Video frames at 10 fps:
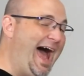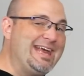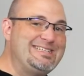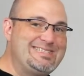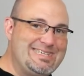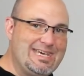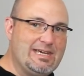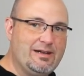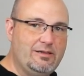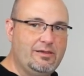I
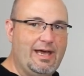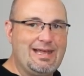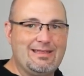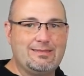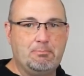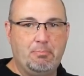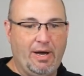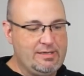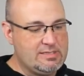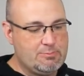did like the
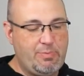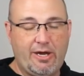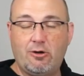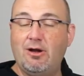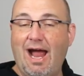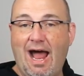buttons better